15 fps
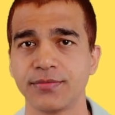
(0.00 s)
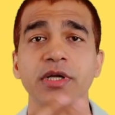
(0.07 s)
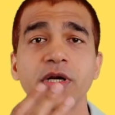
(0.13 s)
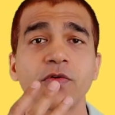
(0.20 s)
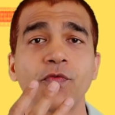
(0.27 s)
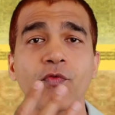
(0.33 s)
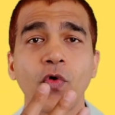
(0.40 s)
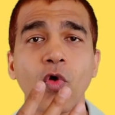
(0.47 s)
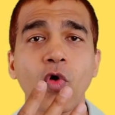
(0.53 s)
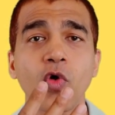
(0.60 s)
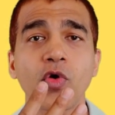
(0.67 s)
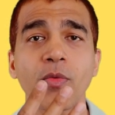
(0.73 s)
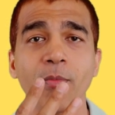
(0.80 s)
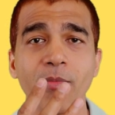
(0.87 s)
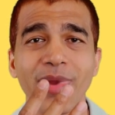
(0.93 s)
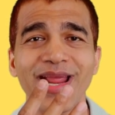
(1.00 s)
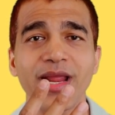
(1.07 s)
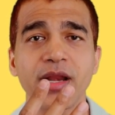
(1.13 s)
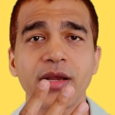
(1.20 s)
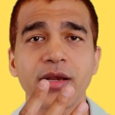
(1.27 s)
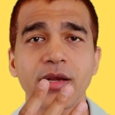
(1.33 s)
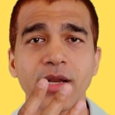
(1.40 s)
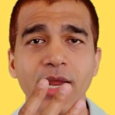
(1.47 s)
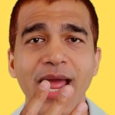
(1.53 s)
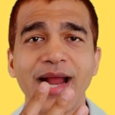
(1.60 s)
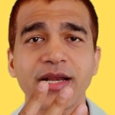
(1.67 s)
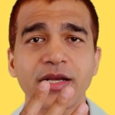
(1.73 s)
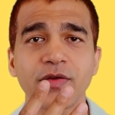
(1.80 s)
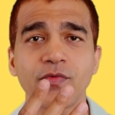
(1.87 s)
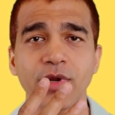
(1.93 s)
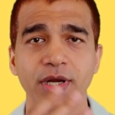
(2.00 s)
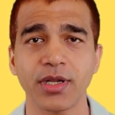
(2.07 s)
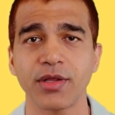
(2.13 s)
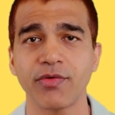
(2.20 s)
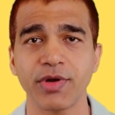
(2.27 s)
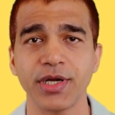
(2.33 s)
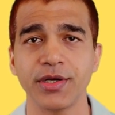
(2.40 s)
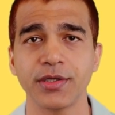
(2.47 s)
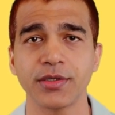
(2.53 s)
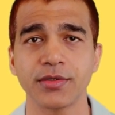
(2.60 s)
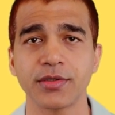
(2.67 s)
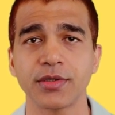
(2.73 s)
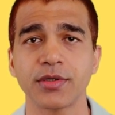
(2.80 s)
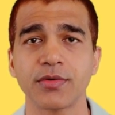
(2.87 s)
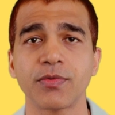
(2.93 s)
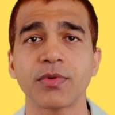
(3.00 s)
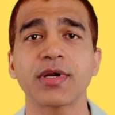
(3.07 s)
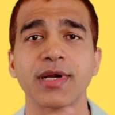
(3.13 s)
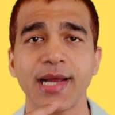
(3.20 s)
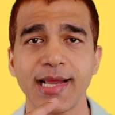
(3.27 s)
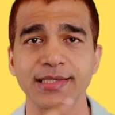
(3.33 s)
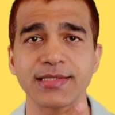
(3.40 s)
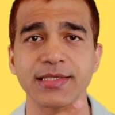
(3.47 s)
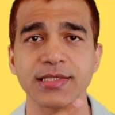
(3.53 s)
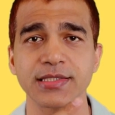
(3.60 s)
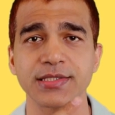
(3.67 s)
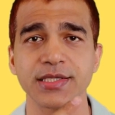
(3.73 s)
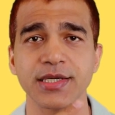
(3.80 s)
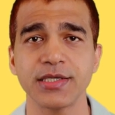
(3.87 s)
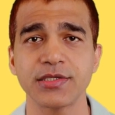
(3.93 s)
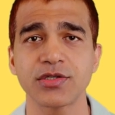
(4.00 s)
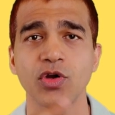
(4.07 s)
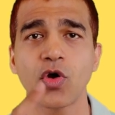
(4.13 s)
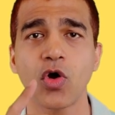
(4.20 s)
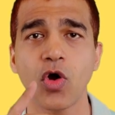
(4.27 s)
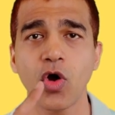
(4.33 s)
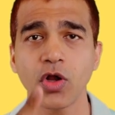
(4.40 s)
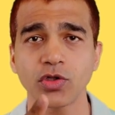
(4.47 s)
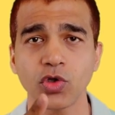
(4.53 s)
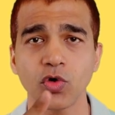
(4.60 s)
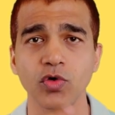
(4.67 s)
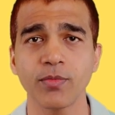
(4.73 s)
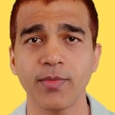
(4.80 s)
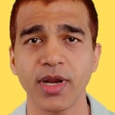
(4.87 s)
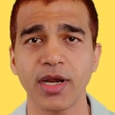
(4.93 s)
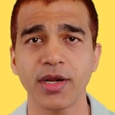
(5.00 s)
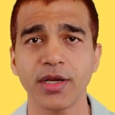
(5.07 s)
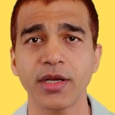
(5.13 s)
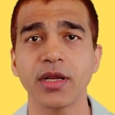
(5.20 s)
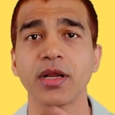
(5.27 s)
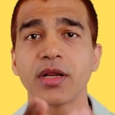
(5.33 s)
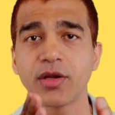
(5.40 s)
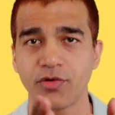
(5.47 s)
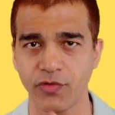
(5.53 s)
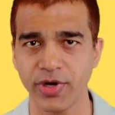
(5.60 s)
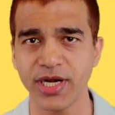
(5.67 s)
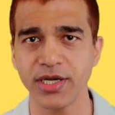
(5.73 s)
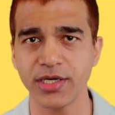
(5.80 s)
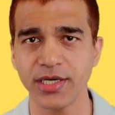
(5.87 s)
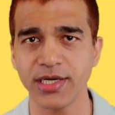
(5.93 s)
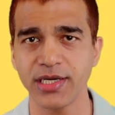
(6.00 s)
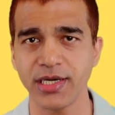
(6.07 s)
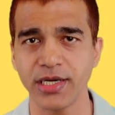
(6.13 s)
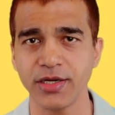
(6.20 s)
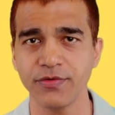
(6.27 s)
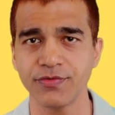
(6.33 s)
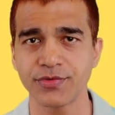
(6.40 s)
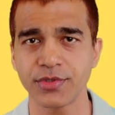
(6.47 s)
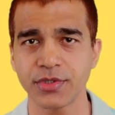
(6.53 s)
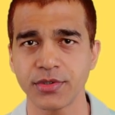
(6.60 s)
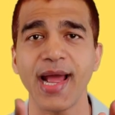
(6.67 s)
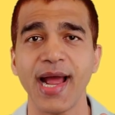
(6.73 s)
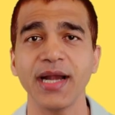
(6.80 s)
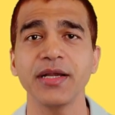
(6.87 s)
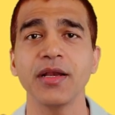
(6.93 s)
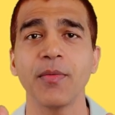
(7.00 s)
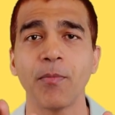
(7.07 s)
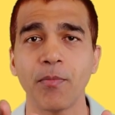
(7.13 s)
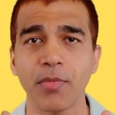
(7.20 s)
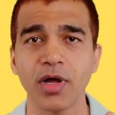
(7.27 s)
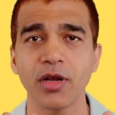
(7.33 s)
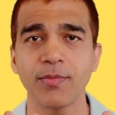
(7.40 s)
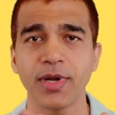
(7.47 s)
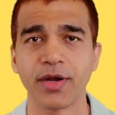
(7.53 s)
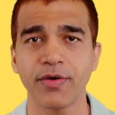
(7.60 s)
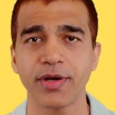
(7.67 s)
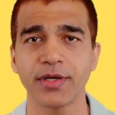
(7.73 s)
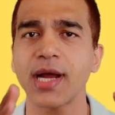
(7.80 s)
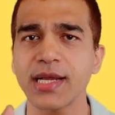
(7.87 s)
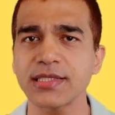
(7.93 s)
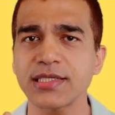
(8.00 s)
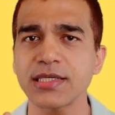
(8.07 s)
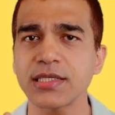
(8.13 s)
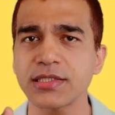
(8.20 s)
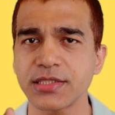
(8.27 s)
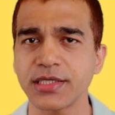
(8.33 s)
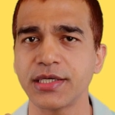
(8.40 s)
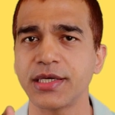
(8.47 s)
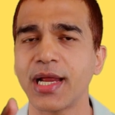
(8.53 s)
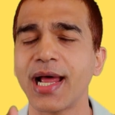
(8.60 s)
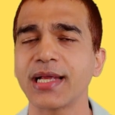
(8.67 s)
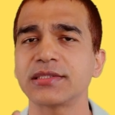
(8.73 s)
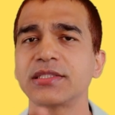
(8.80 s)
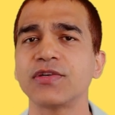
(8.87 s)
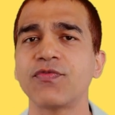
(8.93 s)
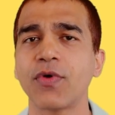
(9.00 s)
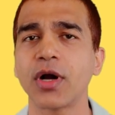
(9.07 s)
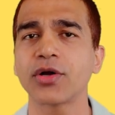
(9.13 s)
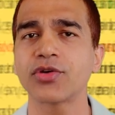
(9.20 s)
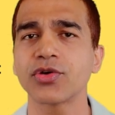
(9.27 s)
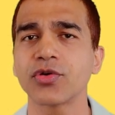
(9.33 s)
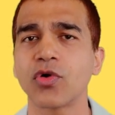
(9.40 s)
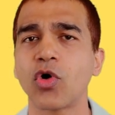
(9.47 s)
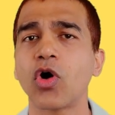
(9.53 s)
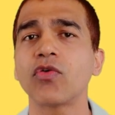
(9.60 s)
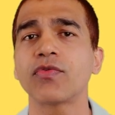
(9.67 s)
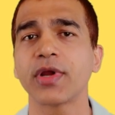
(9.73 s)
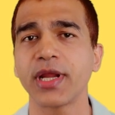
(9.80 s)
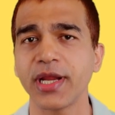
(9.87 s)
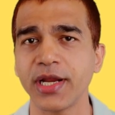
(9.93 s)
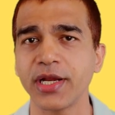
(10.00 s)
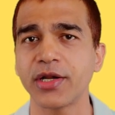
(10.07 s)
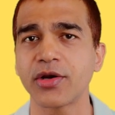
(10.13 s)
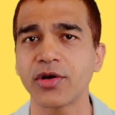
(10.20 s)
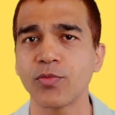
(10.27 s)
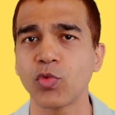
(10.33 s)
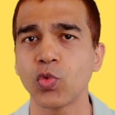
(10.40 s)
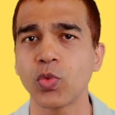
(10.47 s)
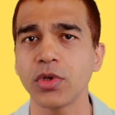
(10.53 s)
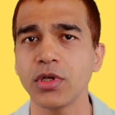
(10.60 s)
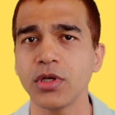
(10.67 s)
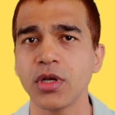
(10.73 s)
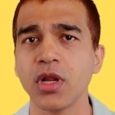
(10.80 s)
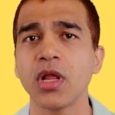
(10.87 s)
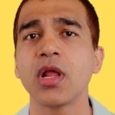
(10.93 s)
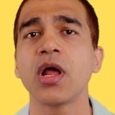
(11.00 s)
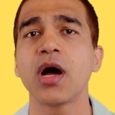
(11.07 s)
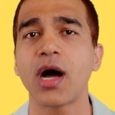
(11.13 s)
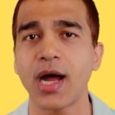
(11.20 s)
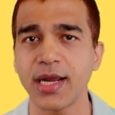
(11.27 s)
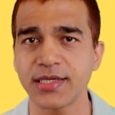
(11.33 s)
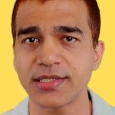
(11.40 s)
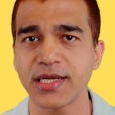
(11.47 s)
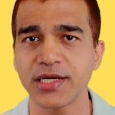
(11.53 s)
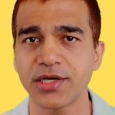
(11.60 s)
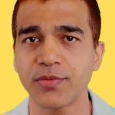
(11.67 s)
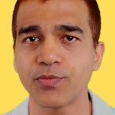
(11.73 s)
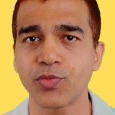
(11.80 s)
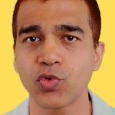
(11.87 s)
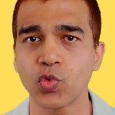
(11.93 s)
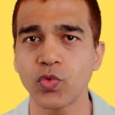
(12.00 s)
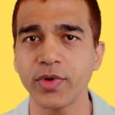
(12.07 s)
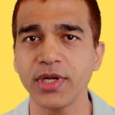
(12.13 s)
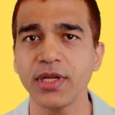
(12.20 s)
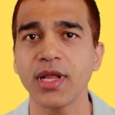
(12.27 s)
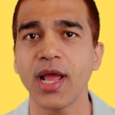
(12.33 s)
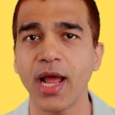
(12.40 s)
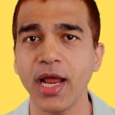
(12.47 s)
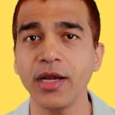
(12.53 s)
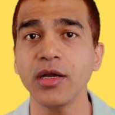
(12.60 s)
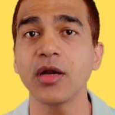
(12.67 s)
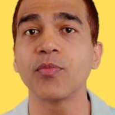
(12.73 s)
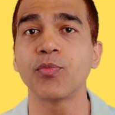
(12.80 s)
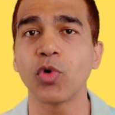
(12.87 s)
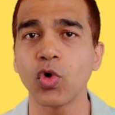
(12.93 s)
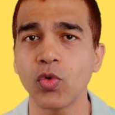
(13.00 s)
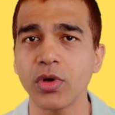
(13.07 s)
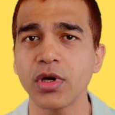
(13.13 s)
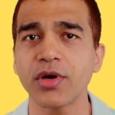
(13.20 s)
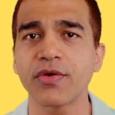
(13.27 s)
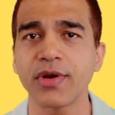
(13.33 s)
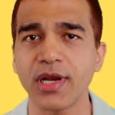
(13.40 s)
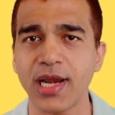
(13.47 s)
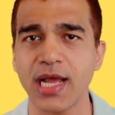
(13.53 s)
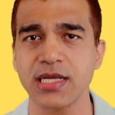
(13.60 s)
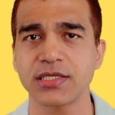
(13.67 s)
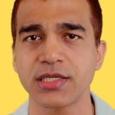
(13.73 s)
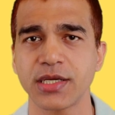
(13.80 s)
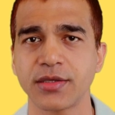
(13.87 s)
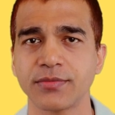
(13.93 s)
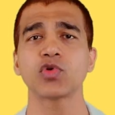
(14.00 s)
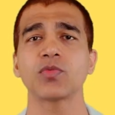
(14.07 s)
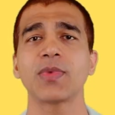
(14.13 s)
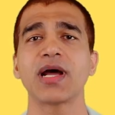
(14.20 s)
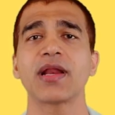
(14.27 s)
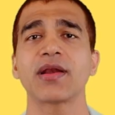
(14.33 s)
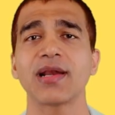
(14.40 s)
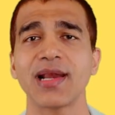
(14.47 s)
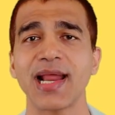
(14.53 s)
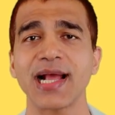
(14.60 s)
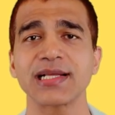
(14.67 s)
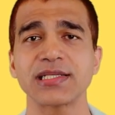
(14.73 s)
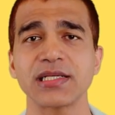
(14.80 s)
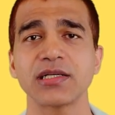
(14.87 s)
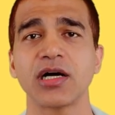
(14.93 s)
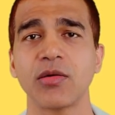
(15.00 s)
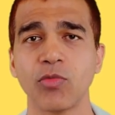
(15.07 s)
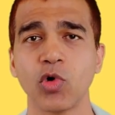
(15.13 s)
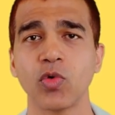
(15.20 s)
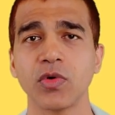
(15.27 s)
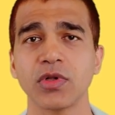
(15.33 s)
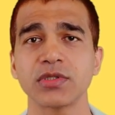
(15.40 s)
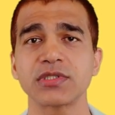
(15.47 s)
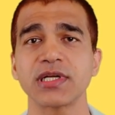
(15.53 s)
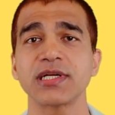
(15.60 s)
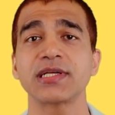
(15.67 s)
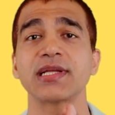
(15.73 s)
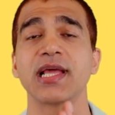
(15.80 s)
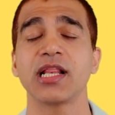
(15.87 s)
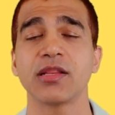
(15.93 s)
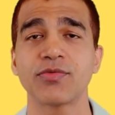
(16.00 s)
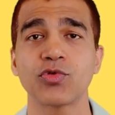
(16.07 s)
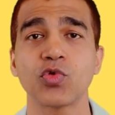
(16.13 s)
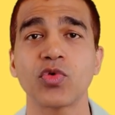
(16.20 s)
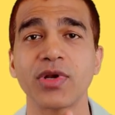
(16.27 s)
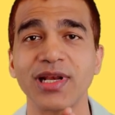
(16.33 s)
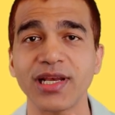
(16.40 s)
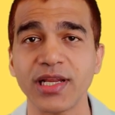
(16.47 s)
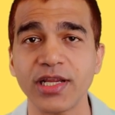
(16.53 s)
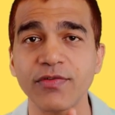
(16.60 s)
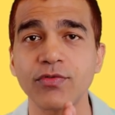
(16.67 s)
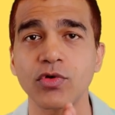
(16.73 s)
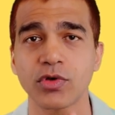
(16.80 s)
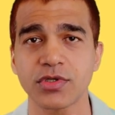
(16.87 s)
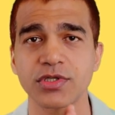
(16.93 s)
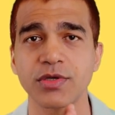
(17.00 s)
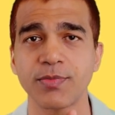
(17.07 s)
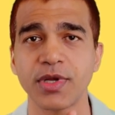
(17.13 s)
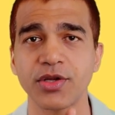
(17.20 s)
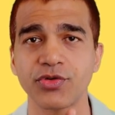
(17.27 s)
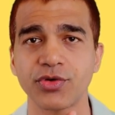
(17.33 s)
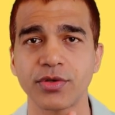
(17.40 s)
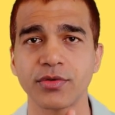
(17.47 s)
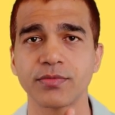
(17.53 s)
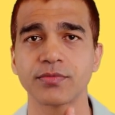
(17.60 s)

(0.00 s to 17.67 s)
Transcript: There are four main active ingredients cassia seeds, hawthorn berry, green tea leaves and mulberry. Cassia seed has the function of heat removal eyesight improving and bowel relaxing. So by relaxing our bowels, it helps to relieve constipation.